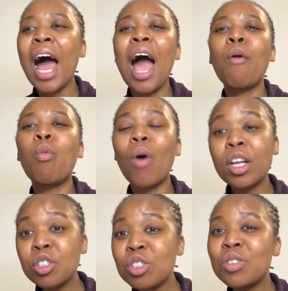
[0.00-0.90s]
I
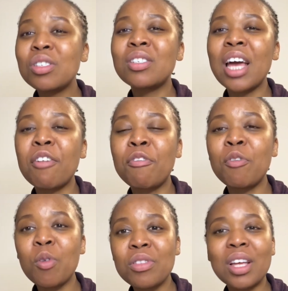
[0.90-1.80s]
want you to stand
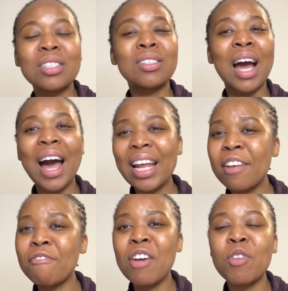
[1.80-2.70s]
forth, highly
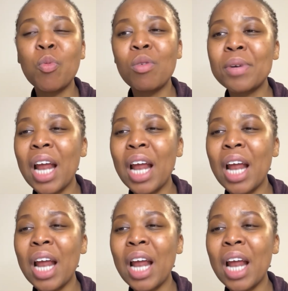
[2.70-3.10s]
favored woman.